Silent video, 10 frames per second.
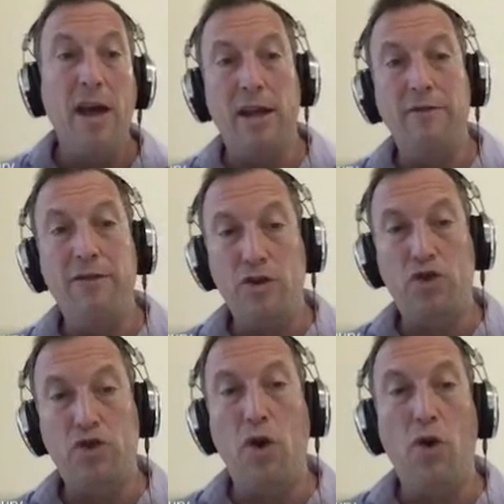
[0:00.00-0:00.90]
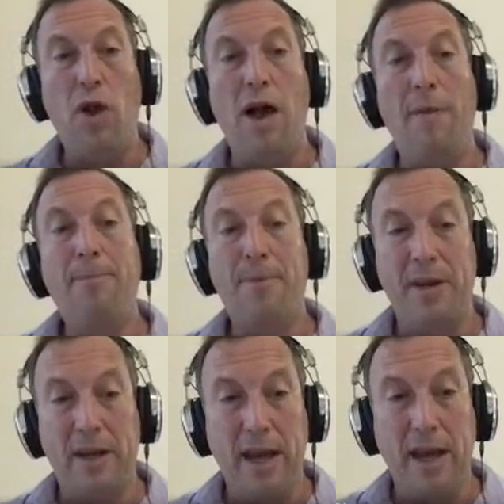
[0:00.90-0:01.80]
And then if you scroll
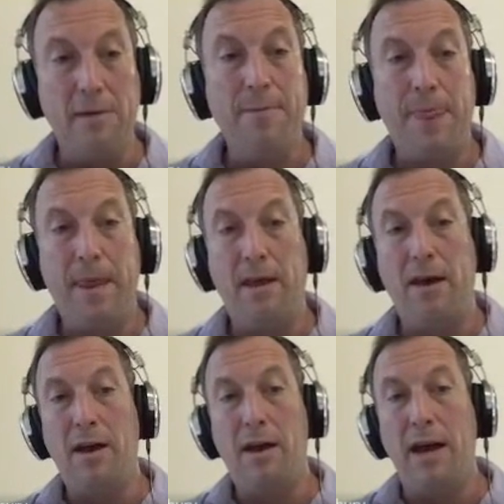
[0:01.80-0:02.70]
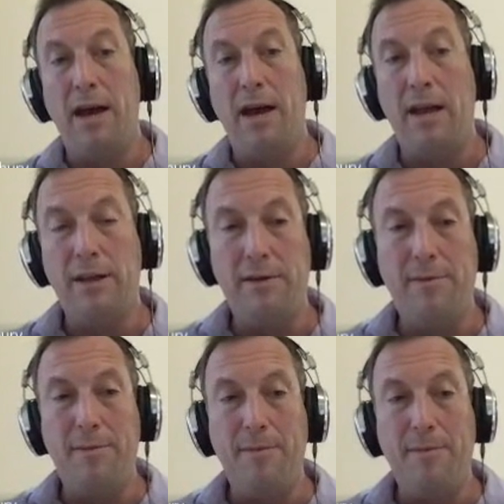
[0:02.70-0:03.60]
up again on
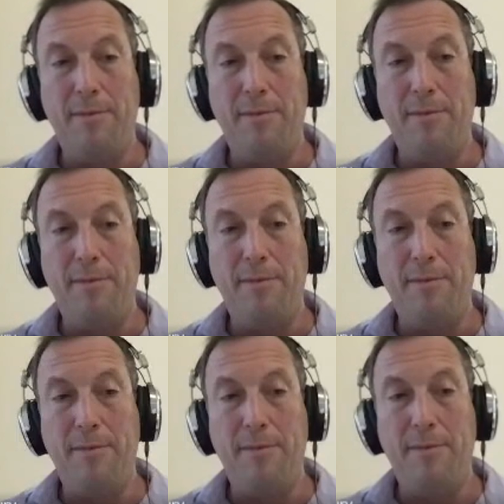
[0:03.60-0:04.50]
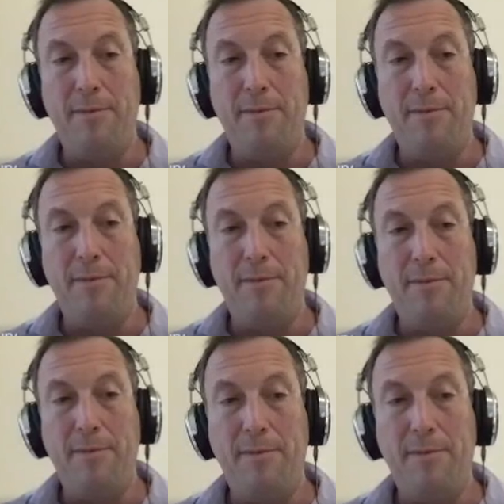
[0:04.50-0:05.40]
the message, sorry,
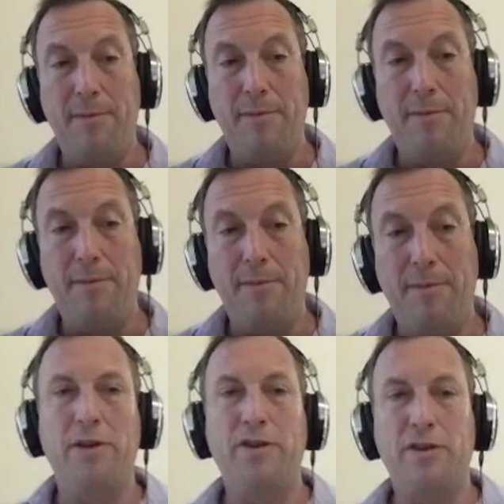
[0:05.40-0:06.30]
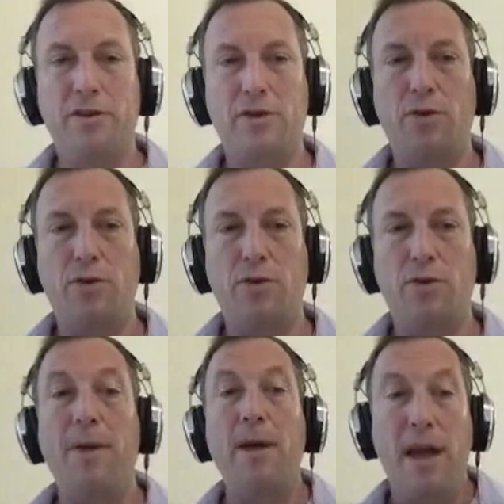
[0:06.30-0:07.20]
we couldn't show a full live version, but if you
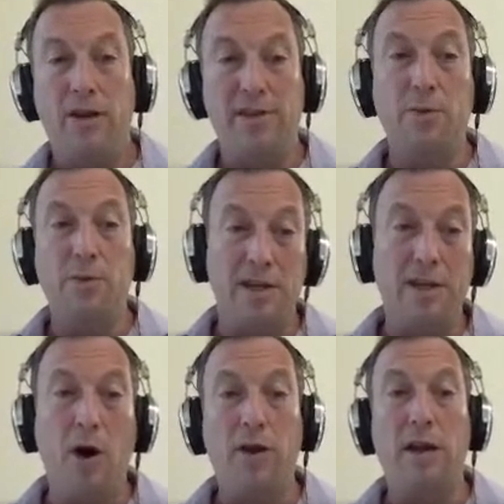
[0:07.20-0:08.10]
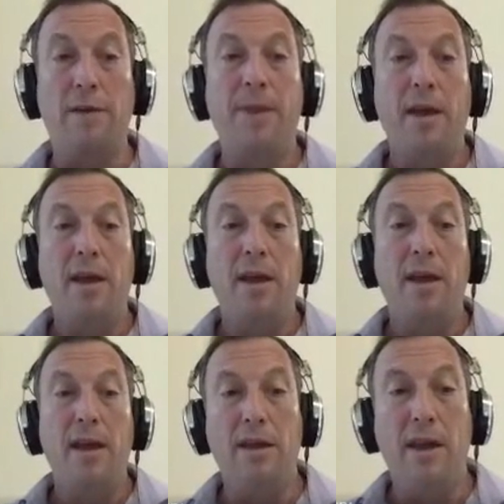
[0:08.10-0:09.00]
scroll up, you can see where you did the
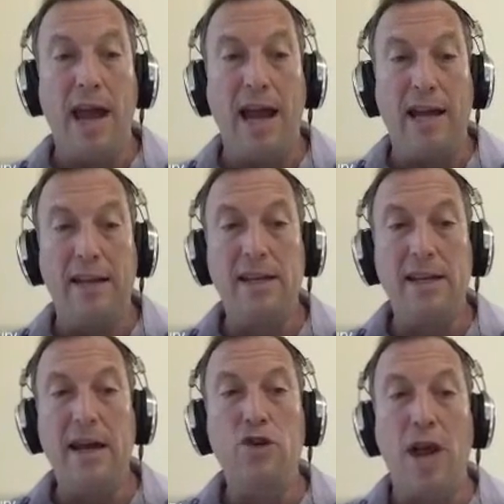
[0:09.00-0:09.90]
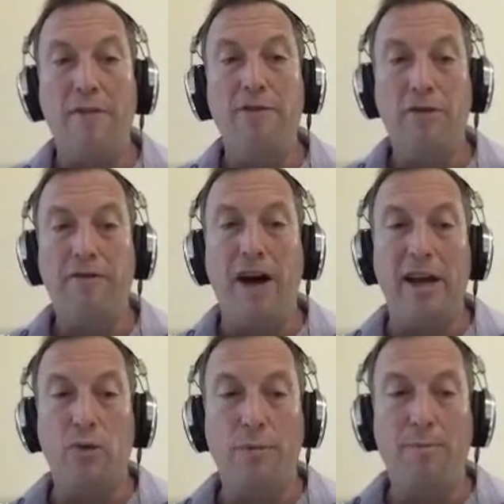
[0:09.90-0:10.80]
parking. And then at the
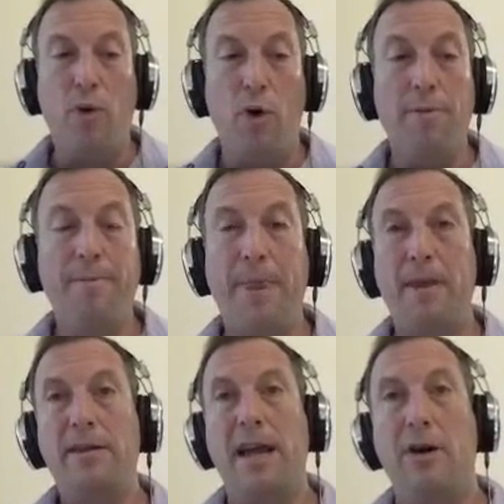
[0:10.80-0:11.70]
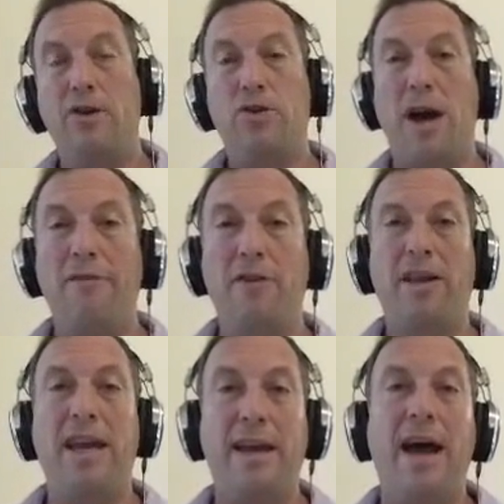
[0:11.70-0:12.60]
end, you have your final report.
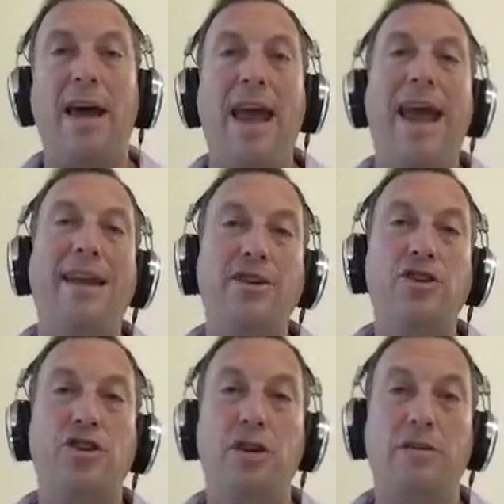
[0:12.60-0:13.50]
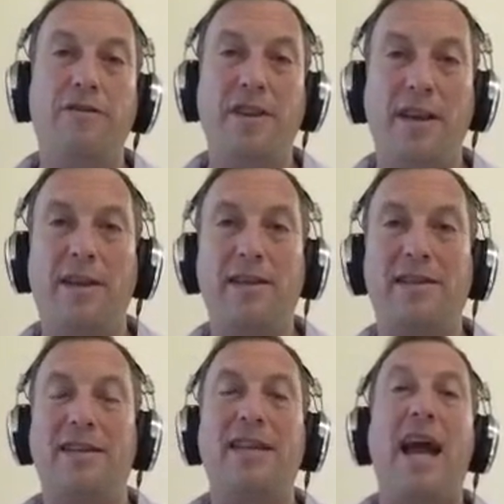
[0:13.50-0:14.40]
Now, a driver cannot end a
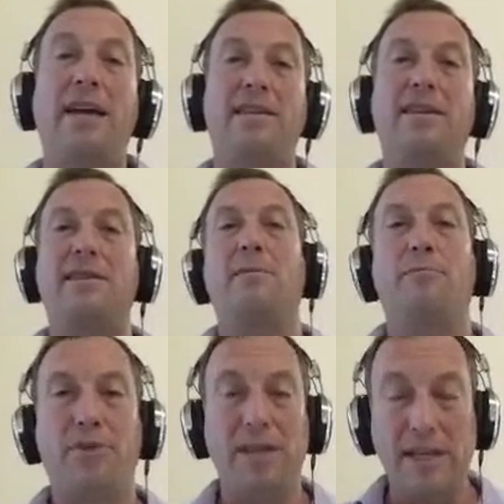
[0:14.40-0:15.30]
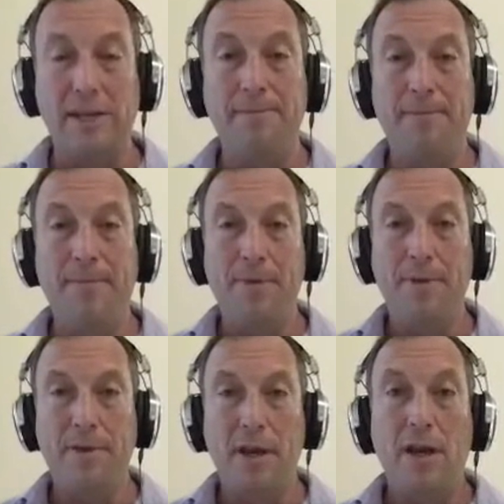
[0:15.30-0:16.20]
shift unless a task is
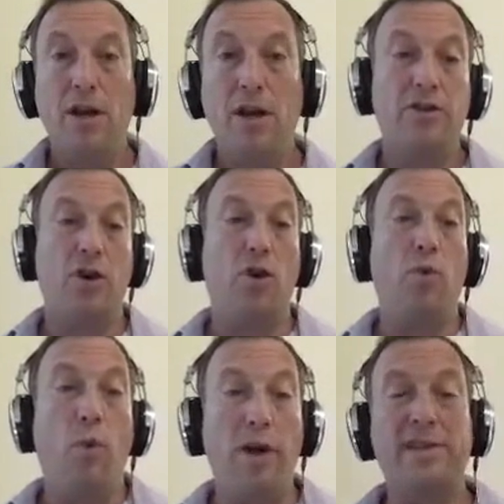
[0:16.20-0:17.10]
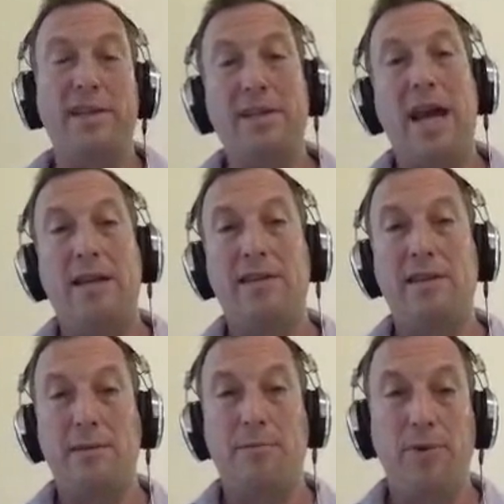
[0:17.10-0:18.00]
completed. So once a
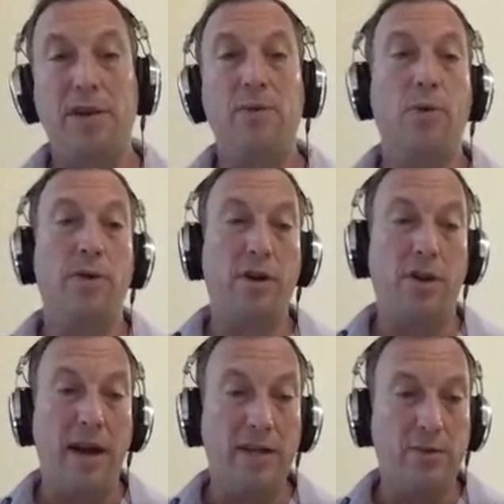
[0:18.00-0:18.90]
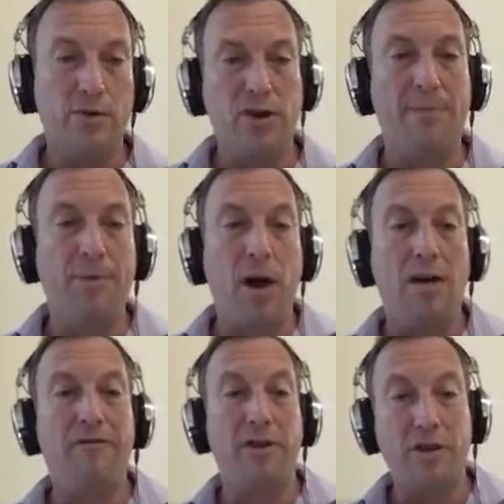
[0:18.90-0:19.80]
task is complete, where the clients are
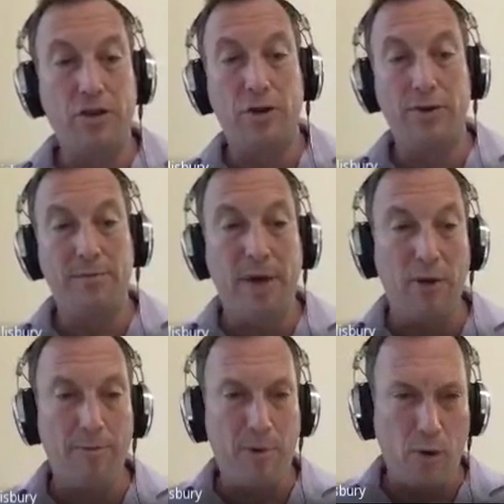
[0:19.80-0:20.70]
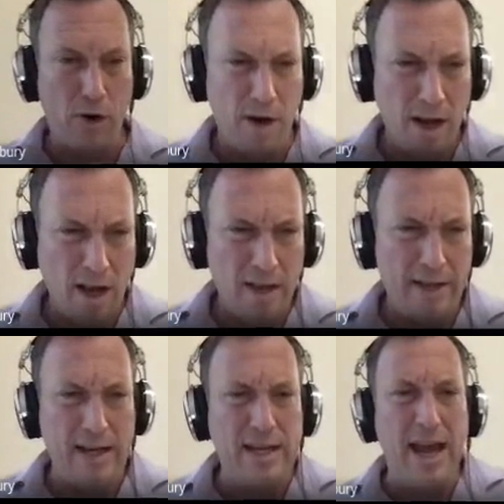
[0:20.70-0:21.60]
dropped off, and it shows in my report
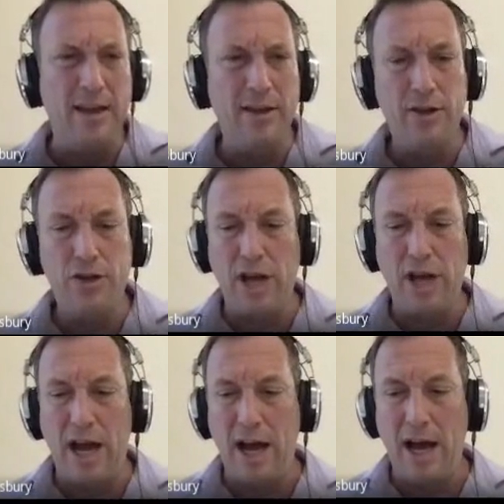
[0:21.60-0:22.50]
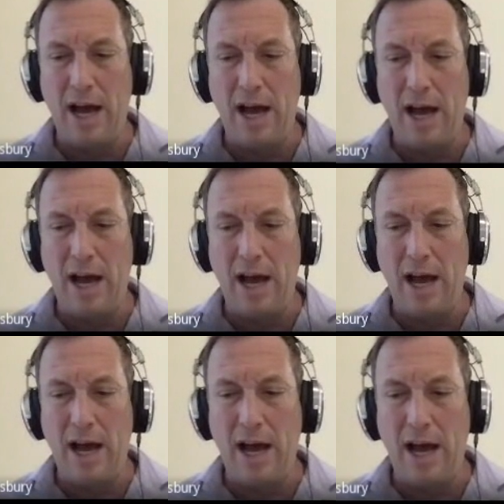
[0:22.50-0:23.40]
that he ended the job, because
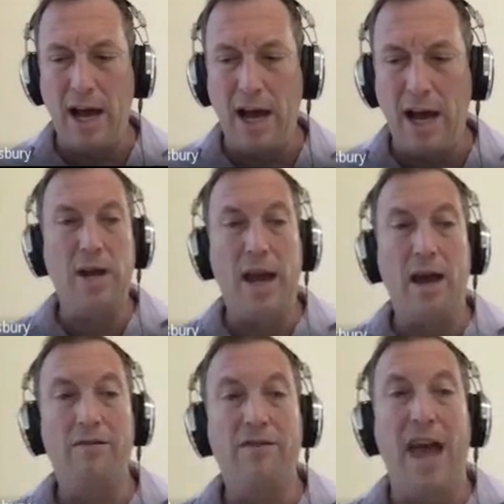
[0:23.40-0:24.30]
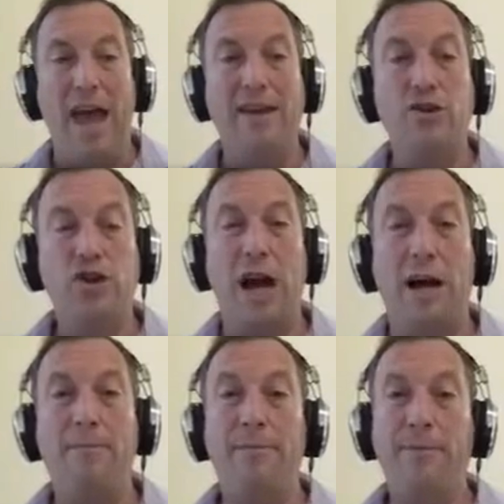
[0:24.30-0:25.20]
remember up here we have end
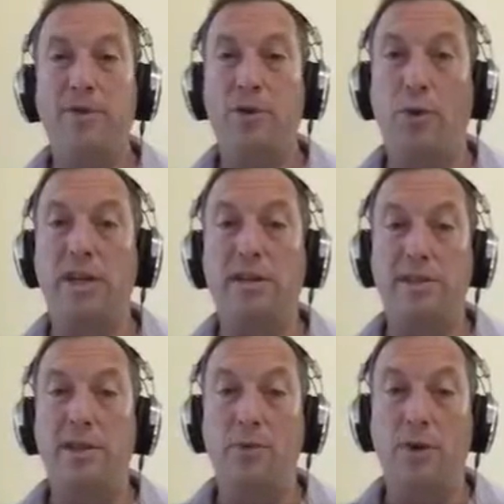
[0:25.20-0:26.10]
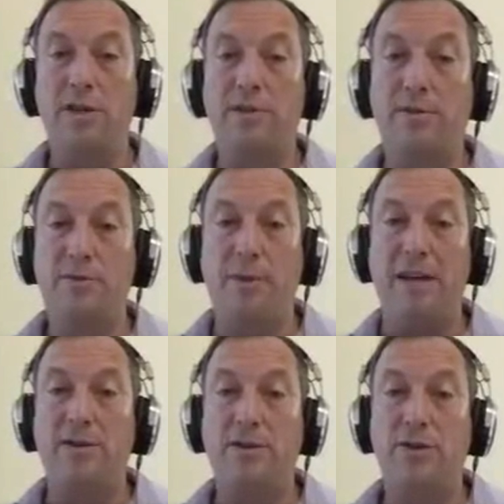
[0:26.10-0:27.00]
job. So when
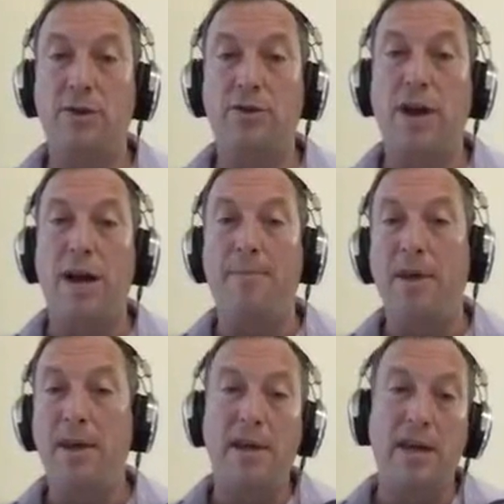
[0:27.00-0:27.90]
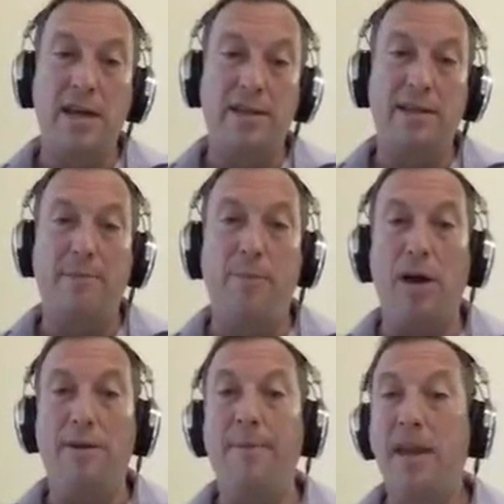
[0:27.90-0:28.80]
passengers are dropped, he hits that
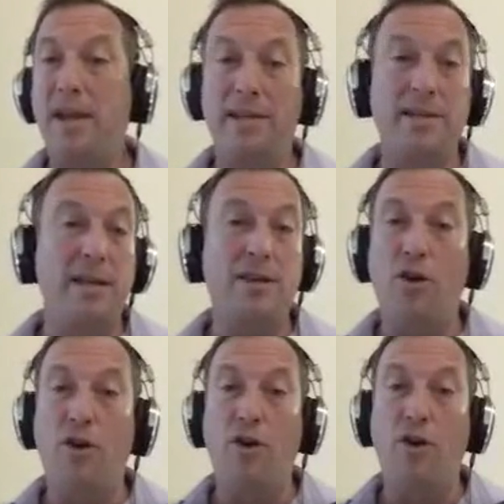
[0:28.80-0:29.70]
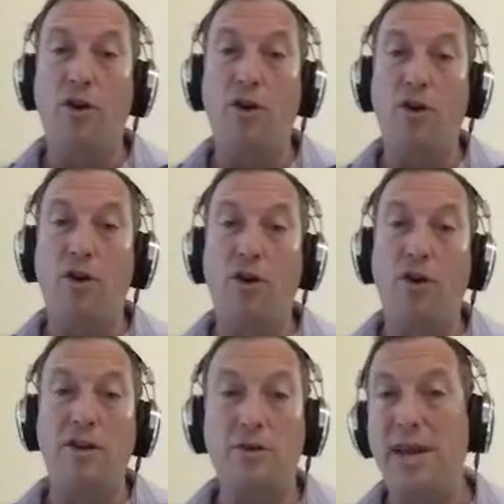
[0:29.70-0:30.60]
button. He doesn't need to go back. He can
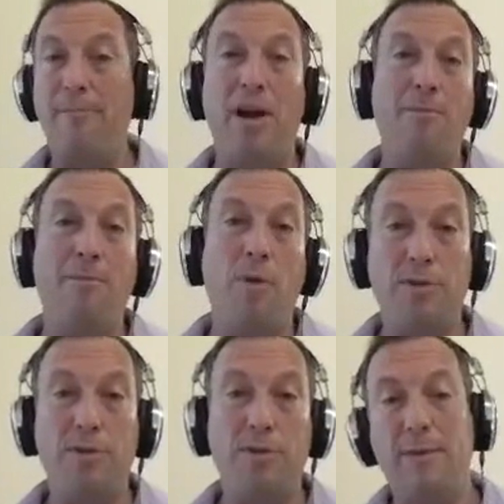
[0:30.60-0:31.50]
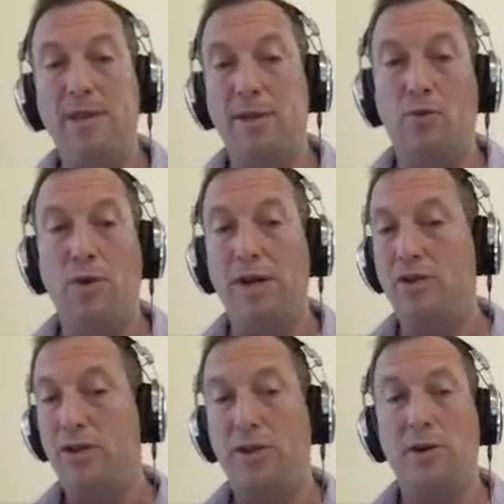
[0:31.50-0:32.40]
use that button multiple times, and it'll
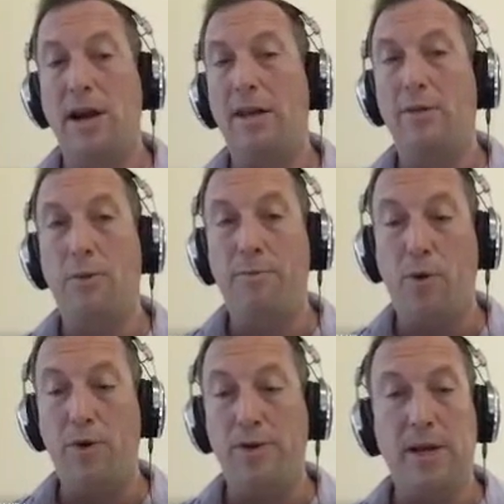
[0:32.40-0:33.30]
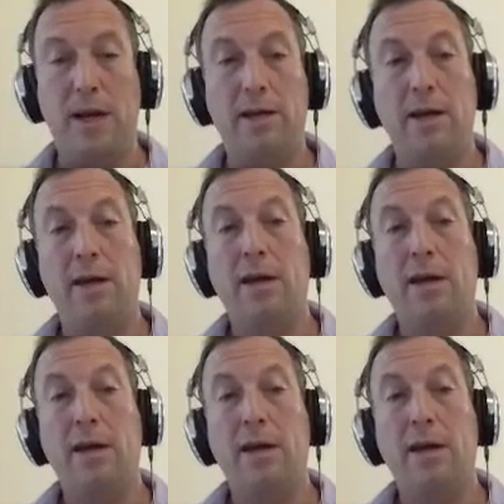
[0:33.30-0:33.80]
register on the report side.